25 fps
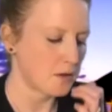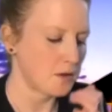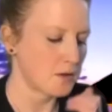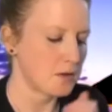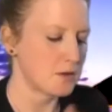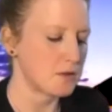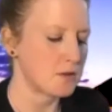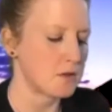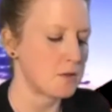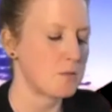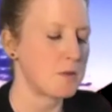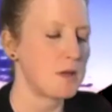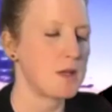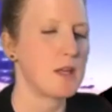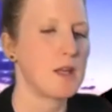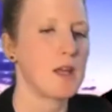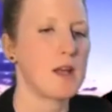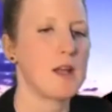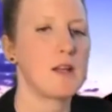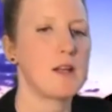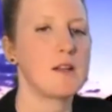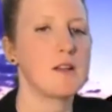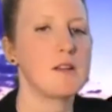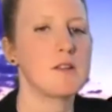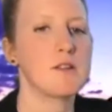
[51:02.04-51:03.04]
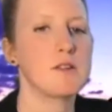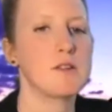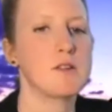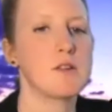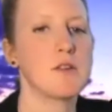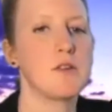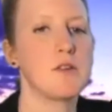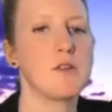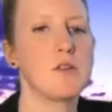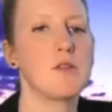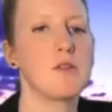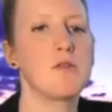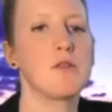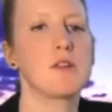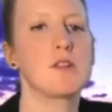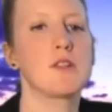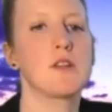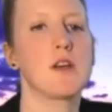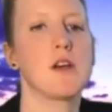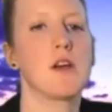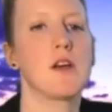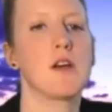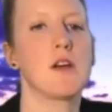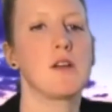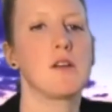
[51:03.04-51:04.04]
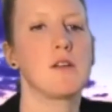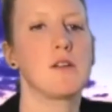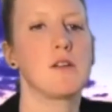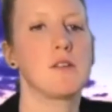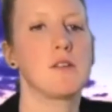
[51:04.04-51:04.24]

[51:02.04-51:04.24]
to begin to return.